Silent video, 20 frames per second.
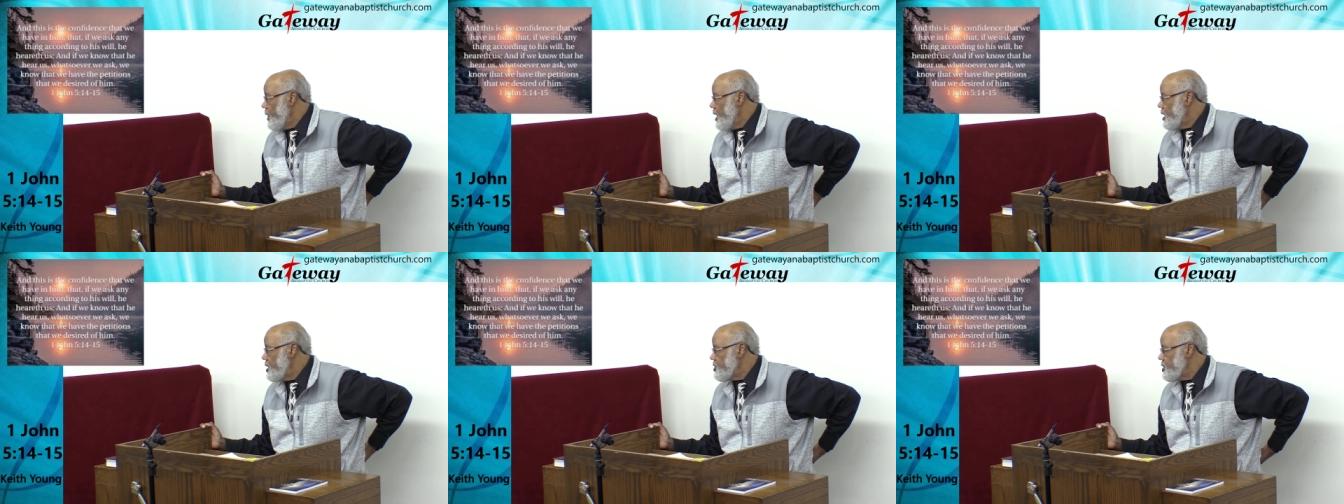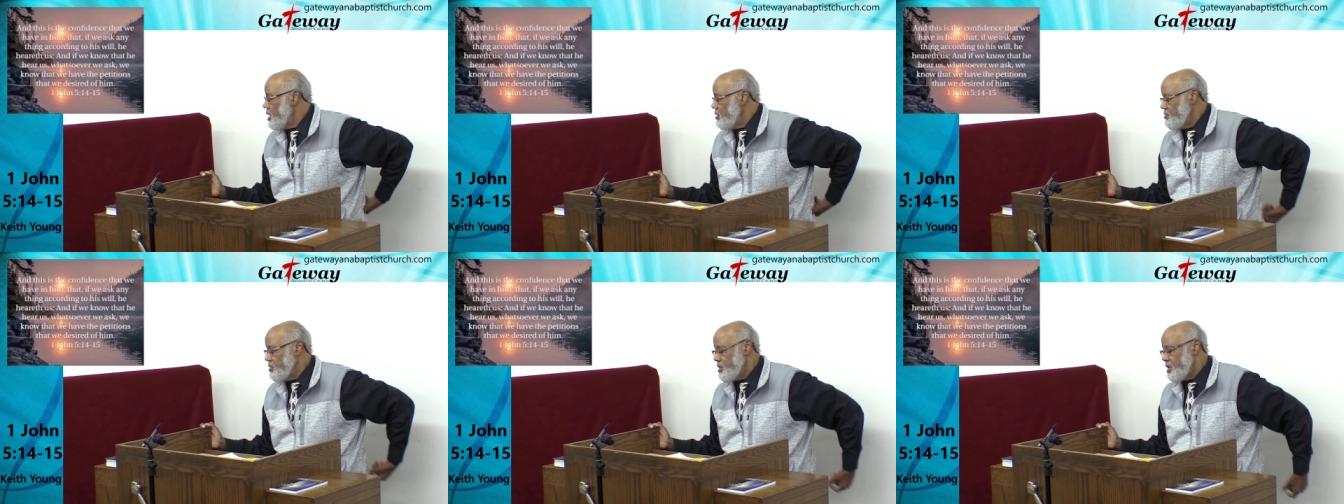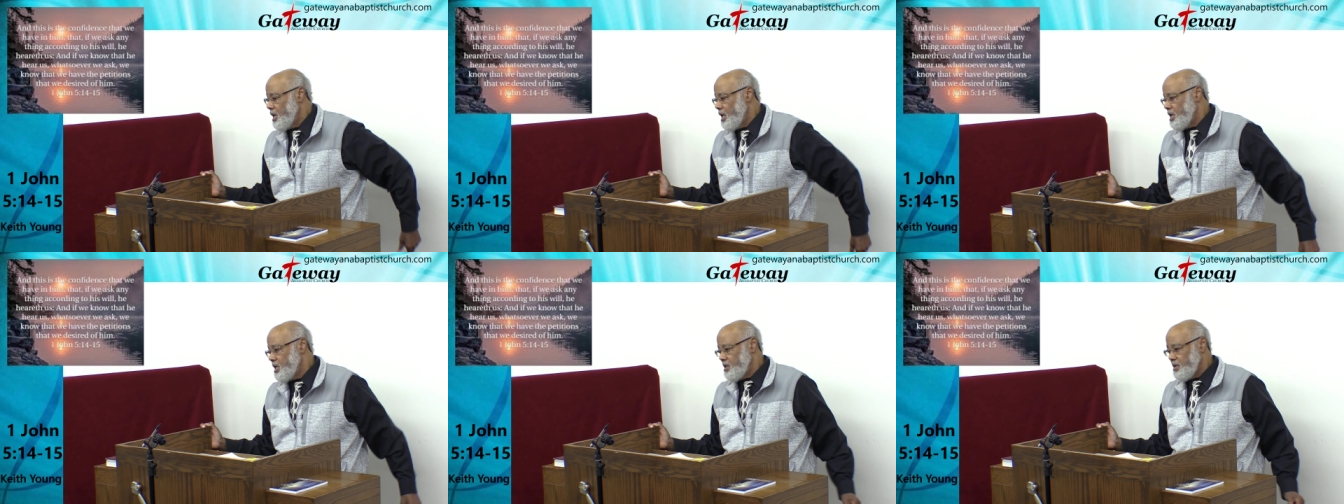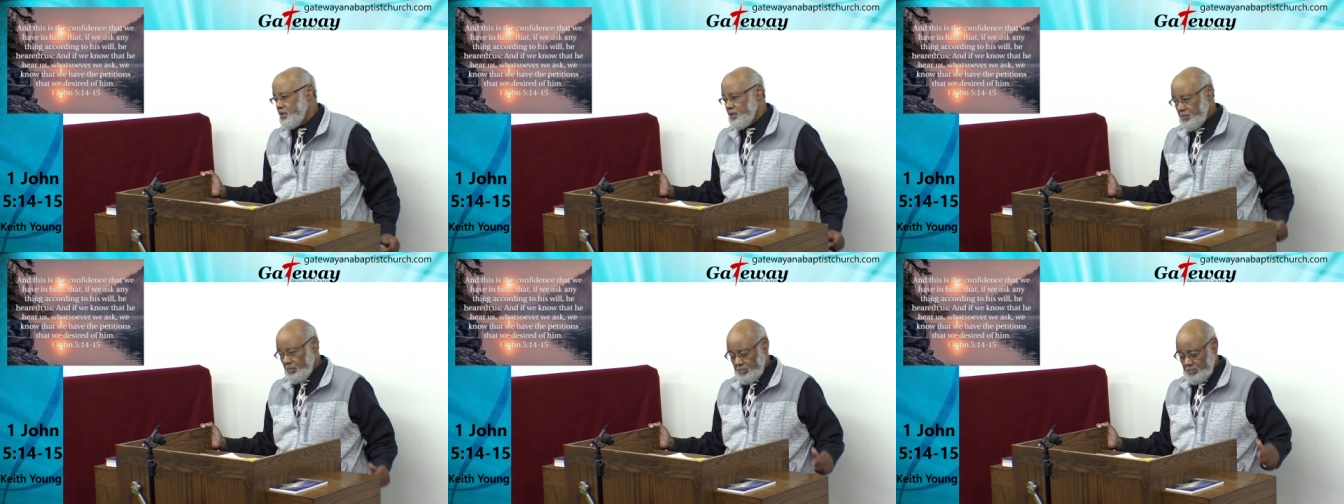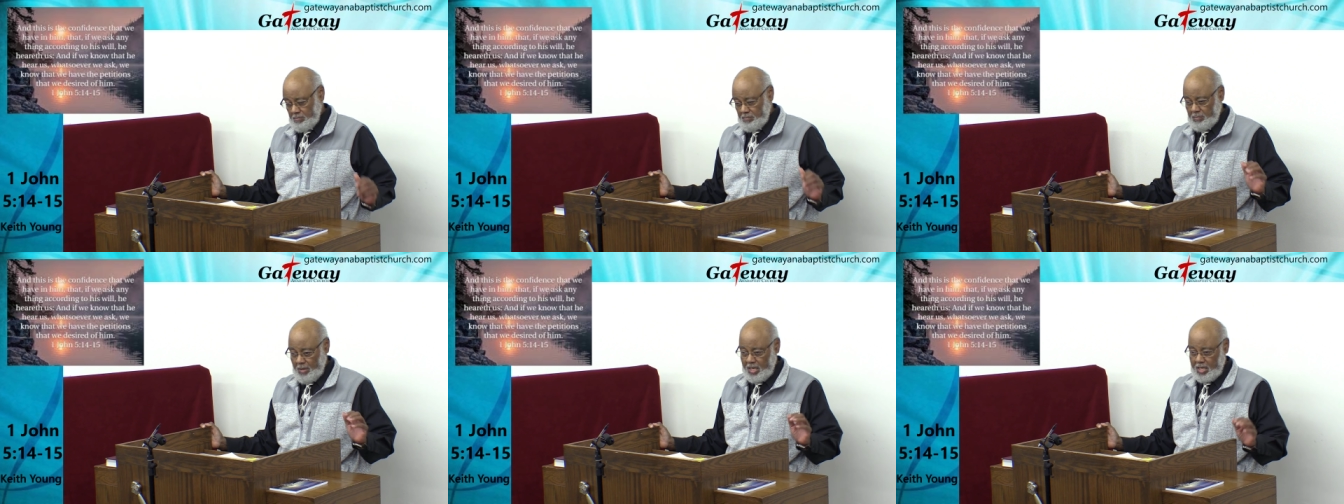it's everything
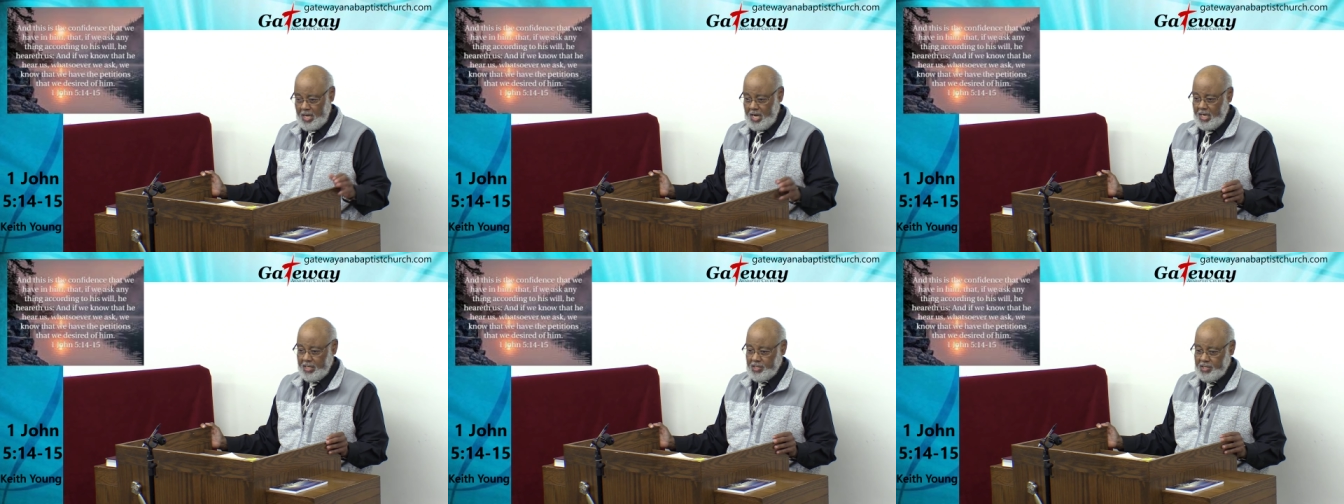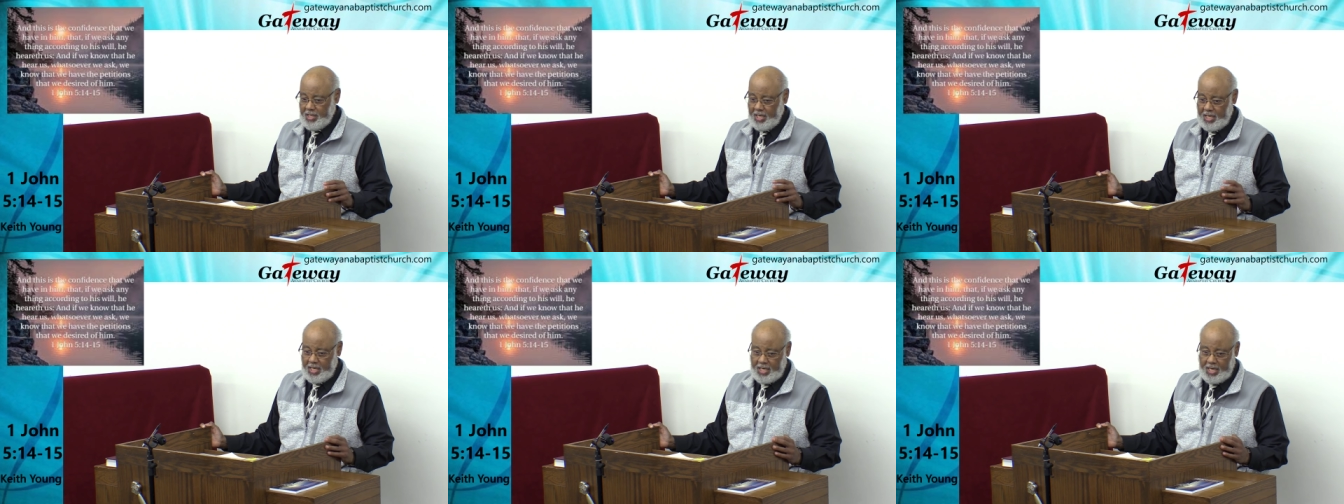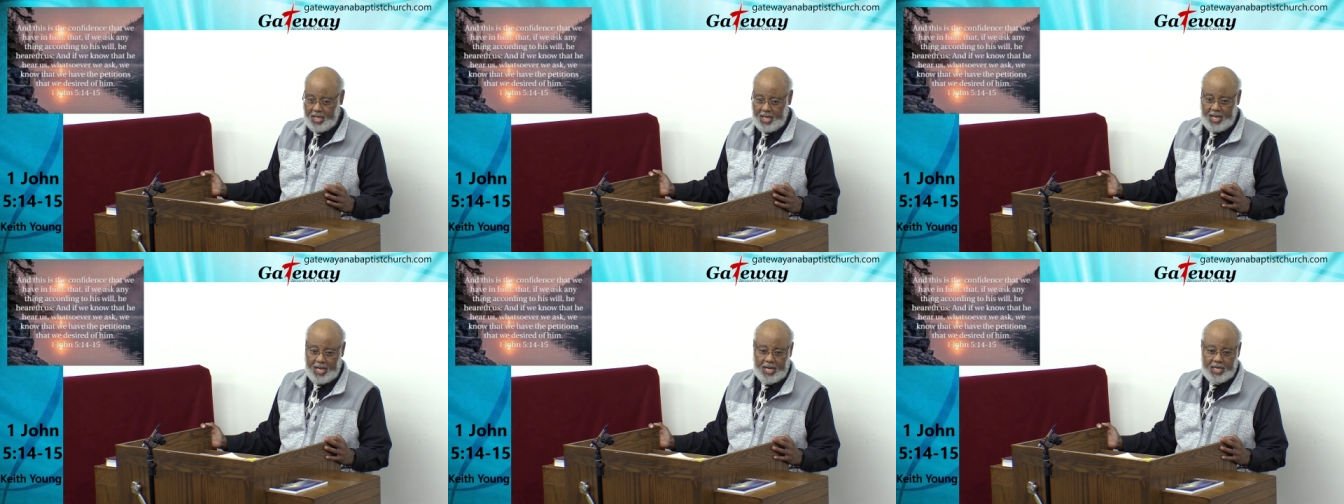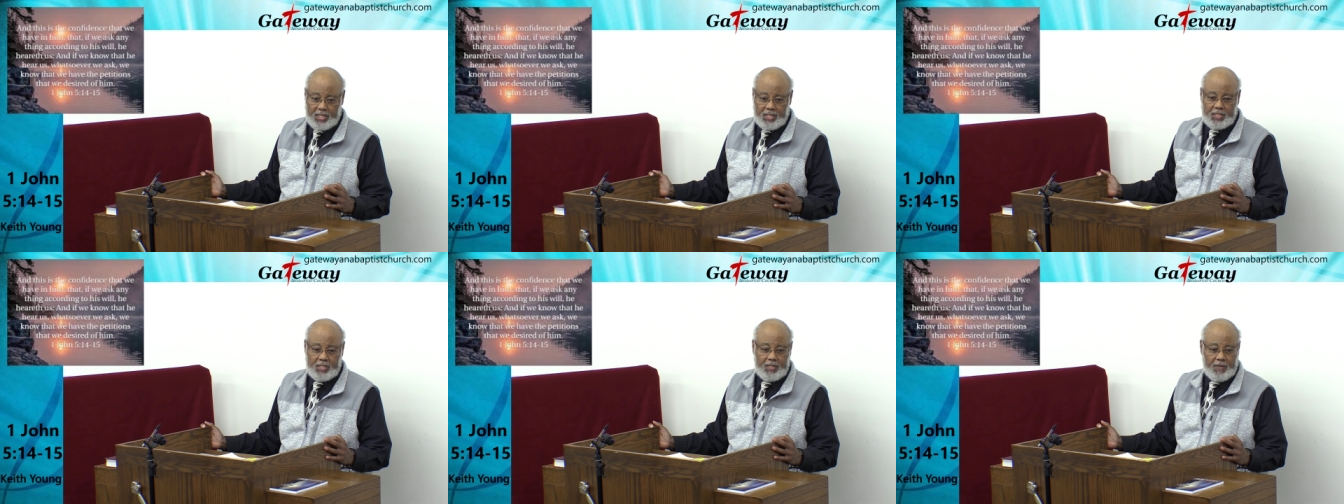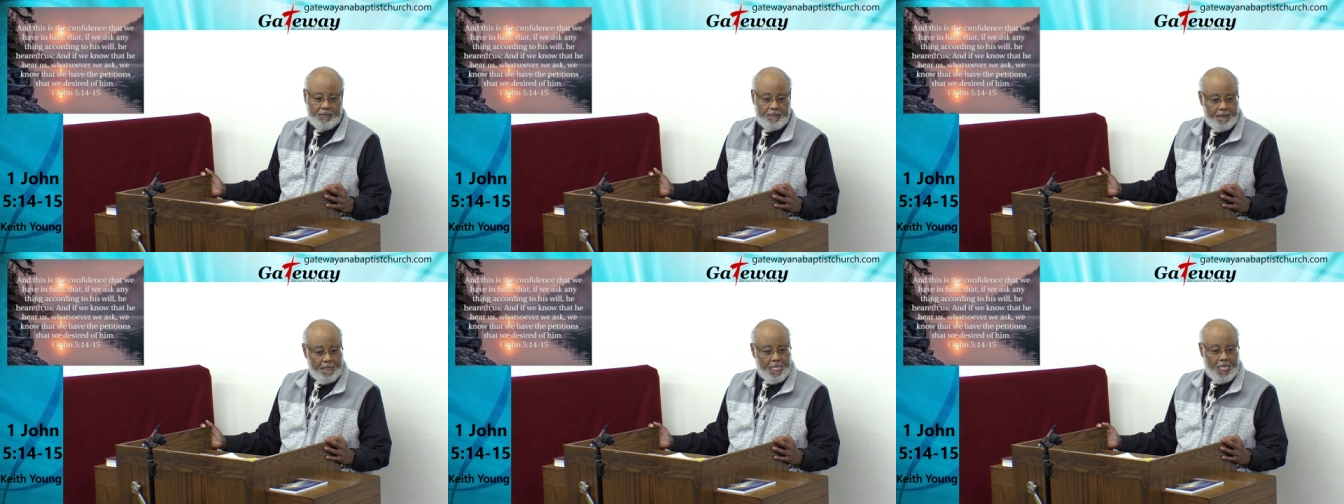that God said it is.
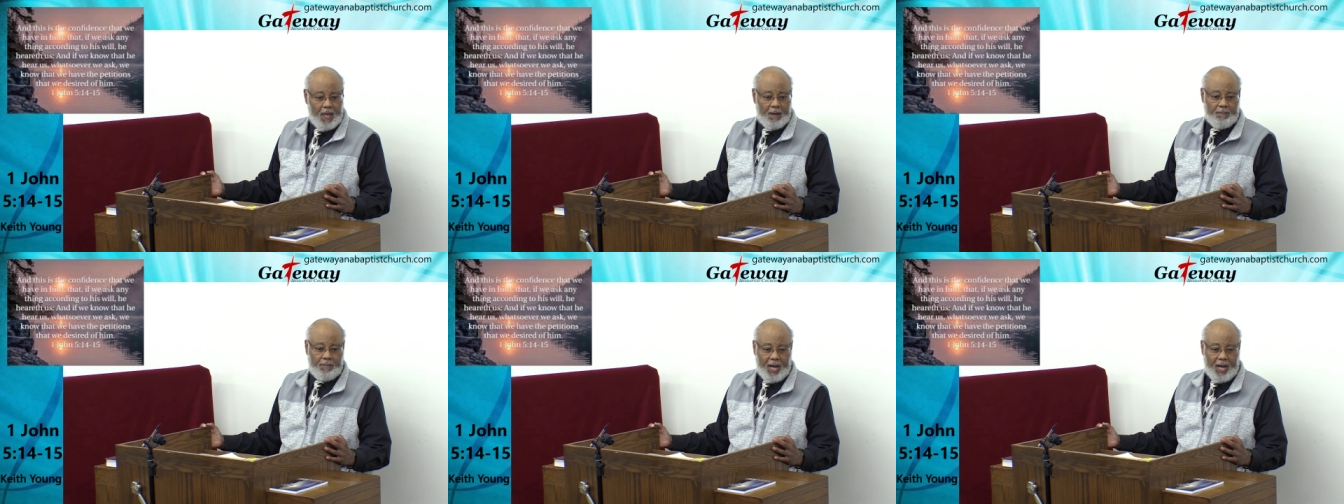Yes.